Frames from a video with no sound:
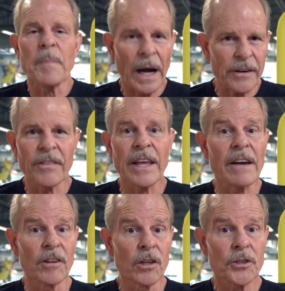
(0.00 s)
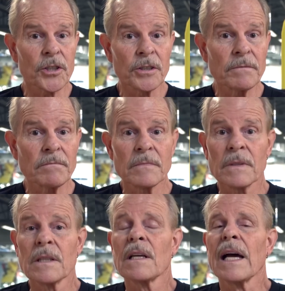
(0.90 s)
part of the evolution
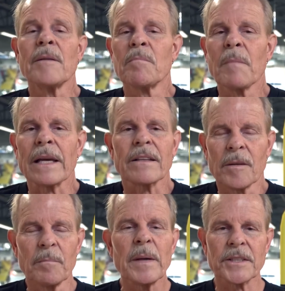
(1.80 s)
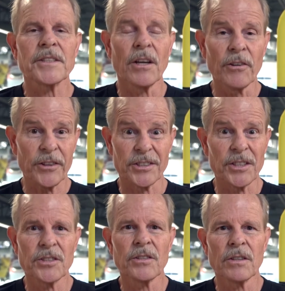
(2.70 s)
and make the best health
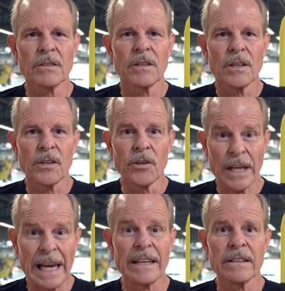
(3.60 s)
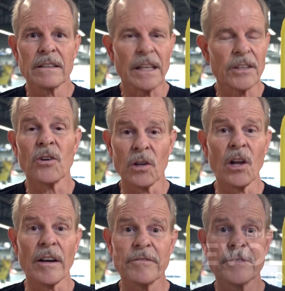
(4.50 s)
decision you can in your
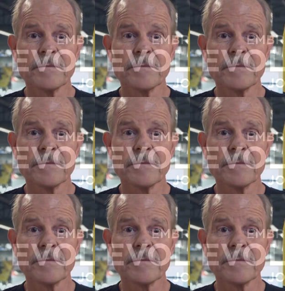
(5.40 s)
life.